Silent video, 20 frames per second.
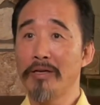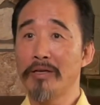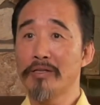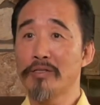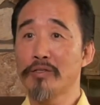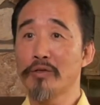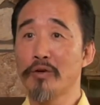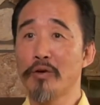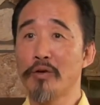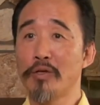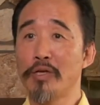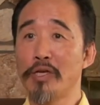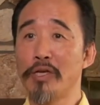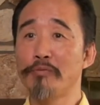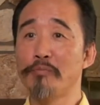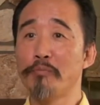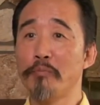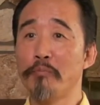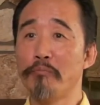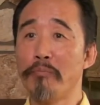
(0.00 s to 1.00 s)
So
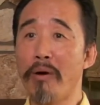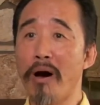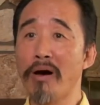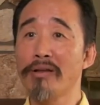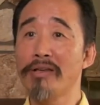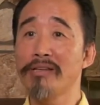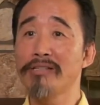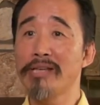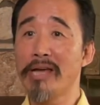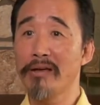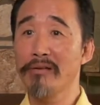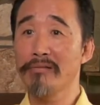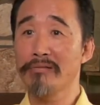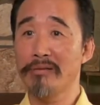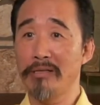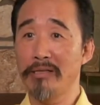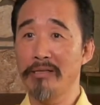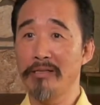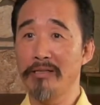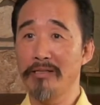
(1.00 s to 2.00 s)
if body is
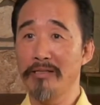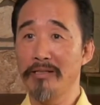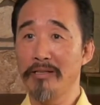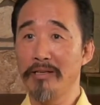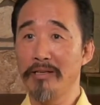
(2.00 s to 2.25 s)
healthy,